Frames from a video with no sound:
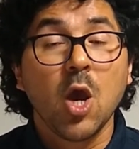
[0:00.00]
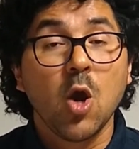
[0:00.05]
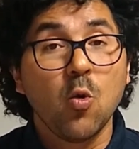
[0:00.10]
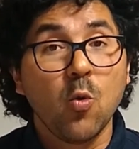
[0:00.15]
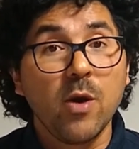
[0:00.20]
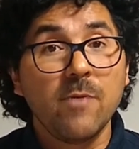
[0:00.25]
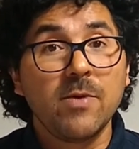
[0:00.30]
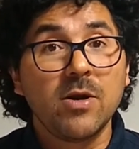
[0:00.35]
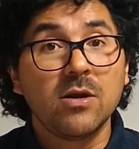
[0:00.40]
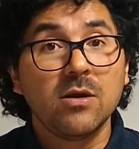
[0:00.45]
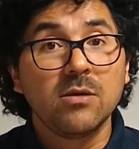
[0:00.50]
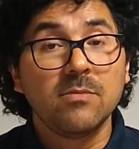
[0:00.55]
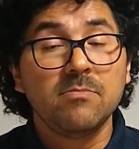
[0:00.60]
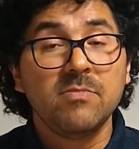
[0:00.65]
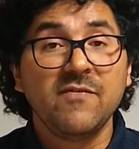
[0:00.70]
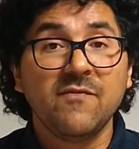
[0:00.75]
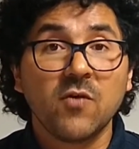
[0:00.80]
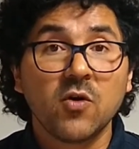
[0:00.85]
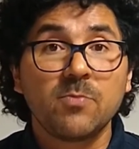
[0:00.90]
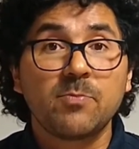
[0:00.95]
However,
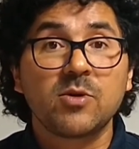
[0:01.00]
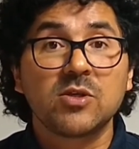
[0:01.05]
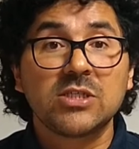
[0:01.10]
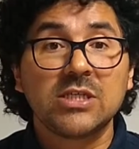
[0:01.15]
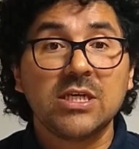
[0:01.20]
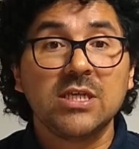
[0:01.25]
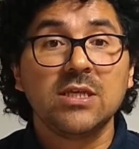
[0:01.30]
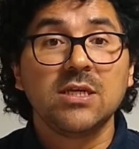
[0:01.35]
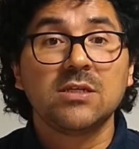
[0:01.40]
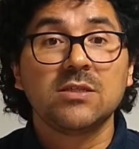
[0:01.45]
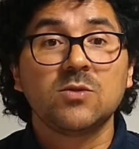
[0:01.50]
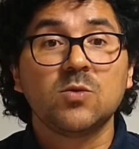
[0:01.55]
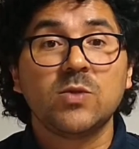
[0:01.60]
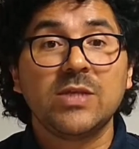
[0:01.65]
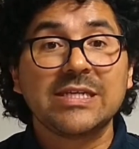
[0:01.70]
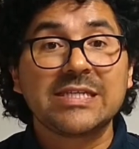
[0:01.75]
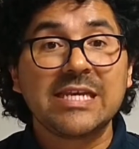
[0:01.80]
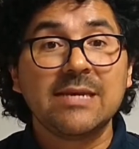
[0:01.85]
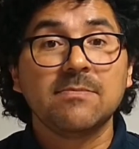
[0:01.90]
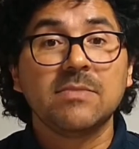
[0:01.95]
before proceeding to
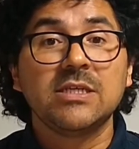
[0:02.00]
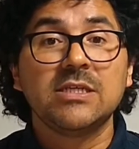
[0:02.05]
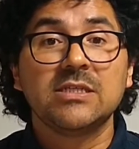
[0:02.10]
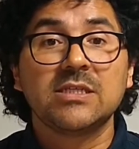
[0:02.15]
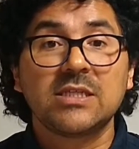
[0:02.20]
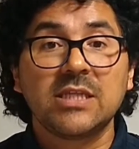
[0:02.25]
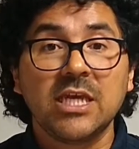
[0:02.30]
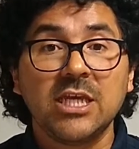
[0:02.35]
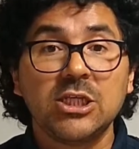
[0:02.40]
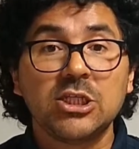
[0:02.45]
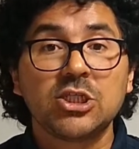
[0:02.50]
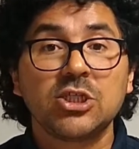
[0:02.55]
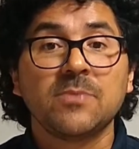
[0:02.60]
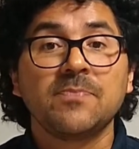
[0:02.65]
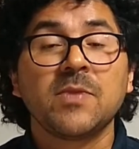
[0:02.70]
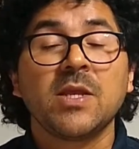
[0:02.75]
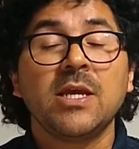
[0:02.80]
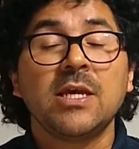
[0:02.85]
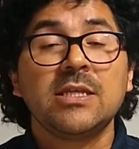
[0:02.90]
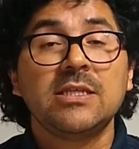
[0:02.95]
the assembly stage,
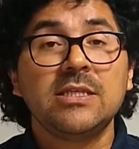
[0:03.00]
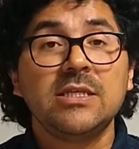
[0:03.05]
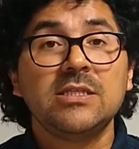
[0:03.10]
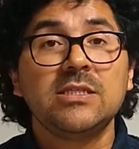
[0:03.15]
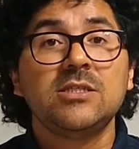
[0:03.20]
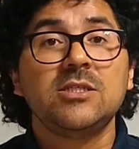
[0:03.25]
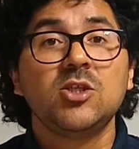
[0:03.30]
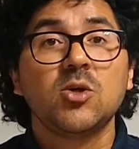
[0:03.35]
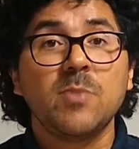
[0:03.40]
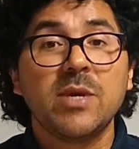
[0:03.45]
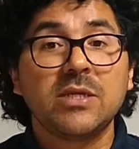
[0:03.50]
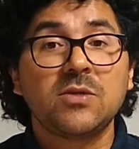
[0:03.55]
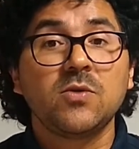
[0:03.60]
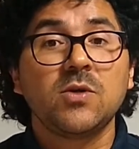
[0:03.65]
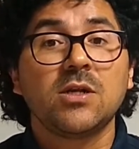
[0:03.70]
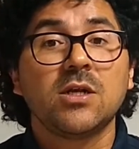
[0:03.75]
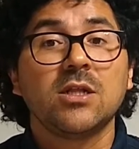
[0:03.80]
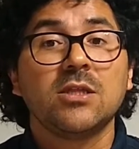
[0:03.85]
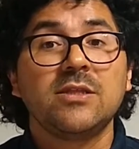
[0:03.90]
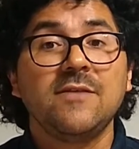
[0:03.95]
these
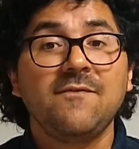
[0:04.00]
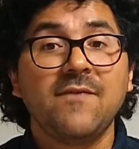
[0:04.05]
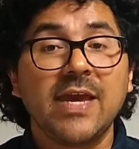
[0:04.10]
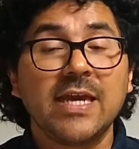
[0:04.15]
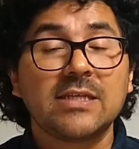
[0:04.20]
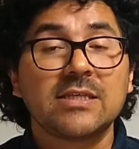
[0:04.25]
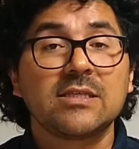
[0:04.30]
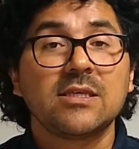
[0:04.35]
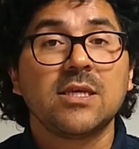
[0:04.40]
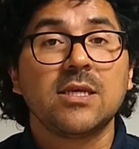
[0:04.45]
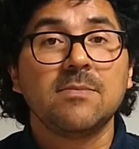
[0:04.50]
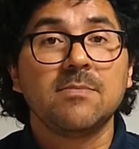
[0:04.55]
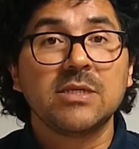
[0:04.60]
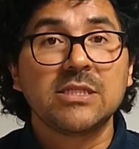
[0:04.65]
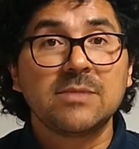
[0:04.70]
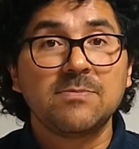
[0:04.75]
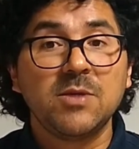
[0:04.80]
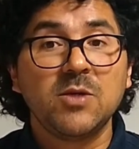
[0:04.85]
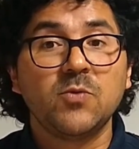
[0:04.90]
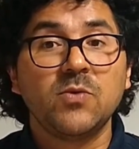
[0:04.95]
geometrical defects
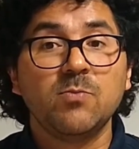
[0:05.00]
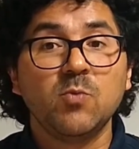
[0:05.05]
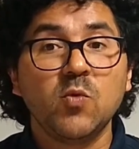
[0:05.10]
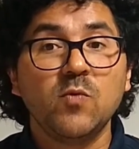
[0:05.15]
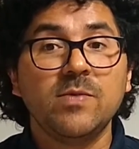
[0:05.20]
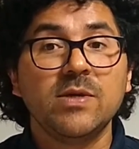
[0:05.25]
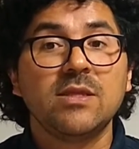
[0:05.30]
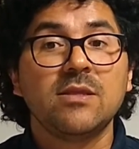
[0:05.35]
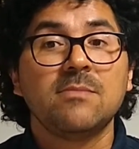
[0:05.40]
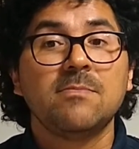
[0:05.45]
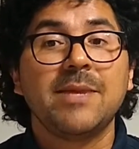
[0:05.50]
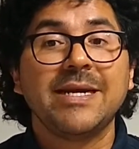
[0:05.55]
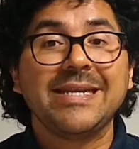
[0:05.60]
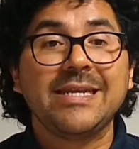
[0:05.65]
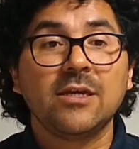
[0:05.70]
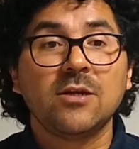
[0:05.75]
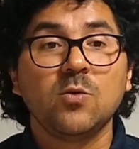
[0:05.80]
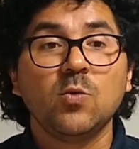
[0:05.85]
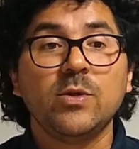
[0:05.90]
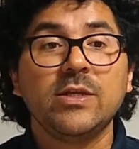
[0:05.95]
must be removed by
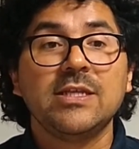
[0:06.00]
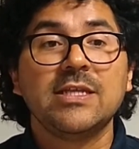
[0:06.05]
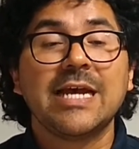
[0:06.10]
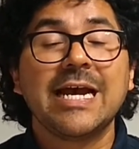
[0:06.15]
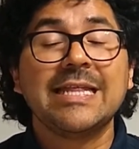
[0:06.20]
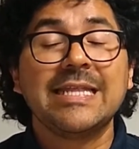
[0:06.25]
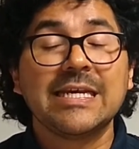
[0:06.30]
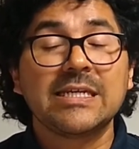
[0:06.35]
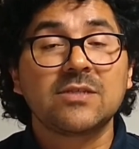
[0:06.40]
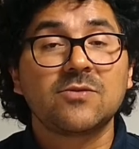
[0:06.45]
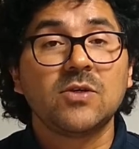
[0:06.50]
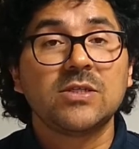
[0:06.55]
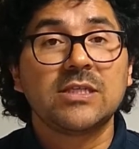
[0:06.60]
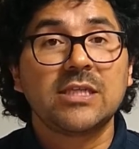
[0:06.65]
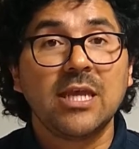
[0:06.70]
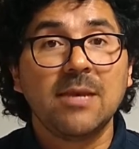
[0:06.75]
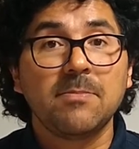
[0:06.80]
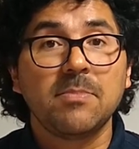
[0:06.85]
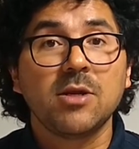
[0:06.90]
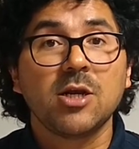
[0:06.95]
including an extra
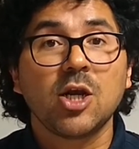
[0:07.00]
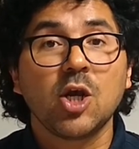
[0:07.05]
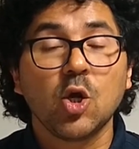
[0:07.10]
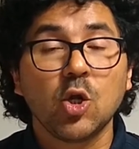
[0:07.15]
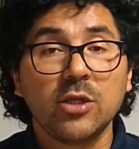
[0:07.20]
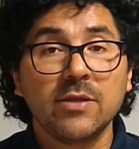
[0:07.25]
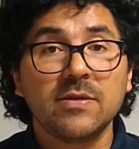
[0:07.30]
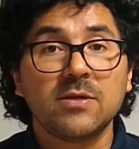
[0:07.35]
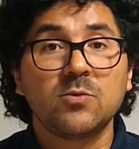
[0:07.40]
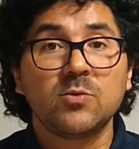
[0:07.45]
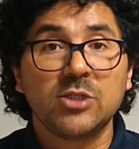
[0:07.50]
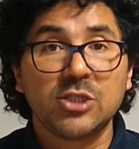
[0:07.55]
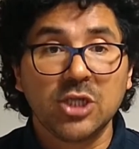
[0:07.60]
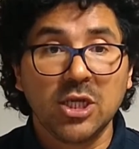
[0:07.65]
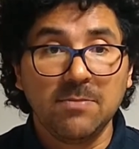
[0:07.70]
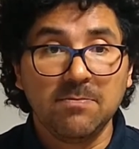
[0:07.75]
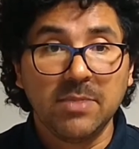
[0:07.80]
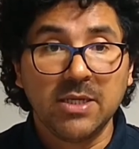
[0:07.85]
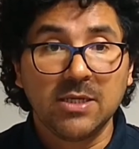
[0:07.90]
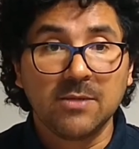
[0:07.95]
step called
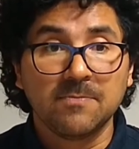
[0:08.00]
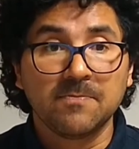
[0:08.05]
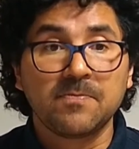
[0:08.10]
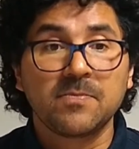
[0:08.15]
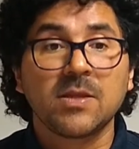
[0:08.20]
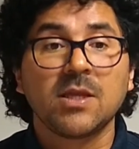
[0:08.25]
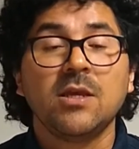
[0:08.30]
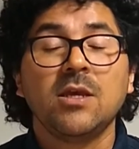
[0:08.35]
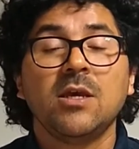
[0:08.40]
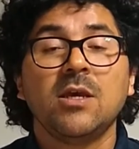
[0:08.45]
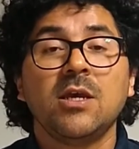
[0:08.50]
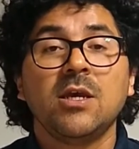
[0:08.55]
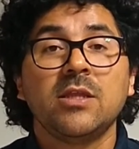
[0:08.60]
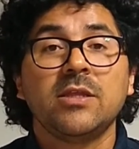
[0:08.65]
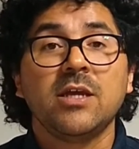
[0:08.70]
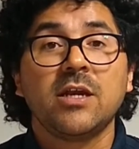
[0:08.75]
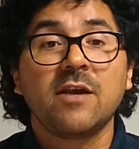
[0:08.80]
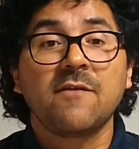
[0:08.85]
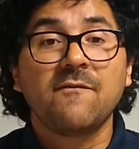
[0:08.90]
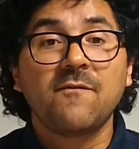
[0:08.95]
reshaping.
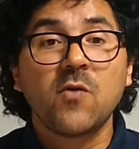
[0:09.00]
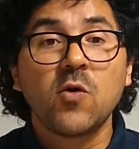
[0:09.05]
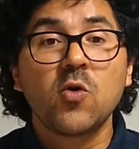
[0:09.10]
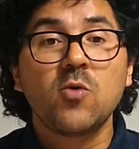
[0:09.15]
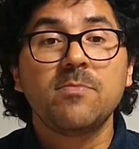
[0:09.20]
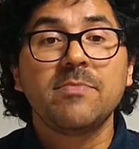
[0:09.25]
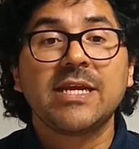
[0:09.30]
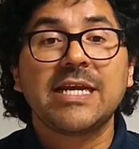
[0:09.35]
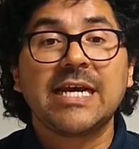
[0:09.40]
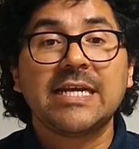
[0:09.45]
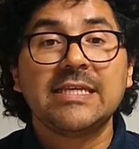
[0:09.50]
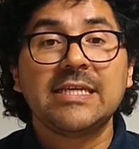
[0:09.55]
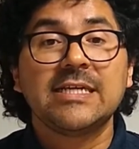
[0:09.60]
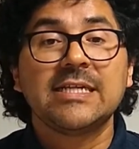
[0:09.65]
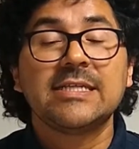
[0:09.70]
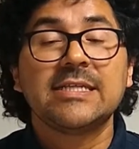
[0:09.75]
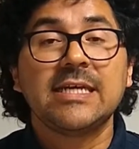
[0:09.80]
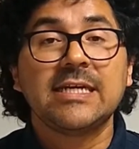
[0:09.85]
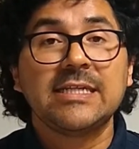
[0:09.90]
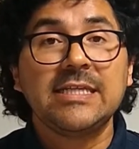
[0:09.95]
There are 4
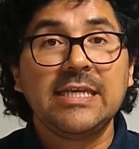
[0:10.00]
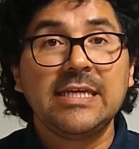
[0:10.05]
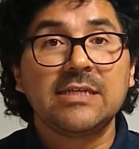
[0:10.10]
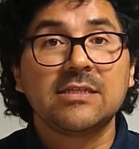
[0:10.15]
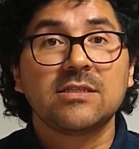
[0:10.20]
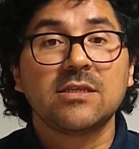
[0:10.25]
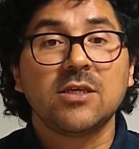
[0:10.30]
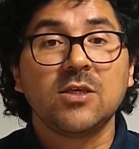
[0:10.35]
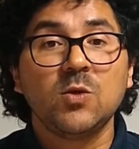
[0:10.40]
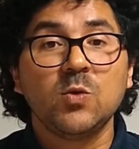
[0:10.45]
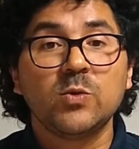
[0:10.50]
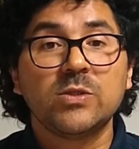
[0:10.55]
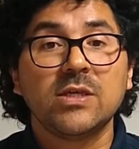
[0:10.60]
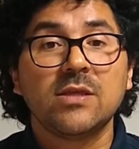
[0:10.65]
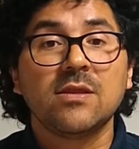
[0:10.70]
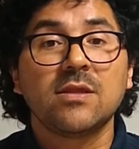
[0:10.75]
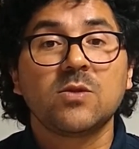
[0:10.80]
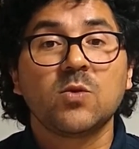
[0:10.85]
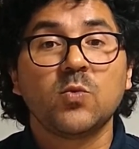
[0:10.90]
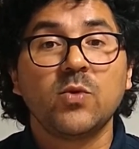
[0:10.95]
mechanical techniques used
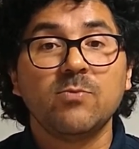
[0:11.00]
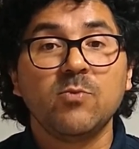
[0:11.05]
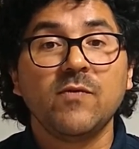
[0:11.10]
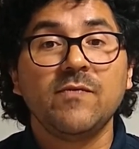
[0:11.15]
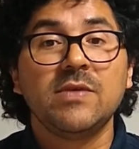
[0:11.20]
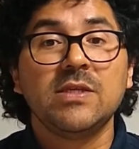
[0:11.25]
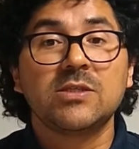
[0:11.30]
to remove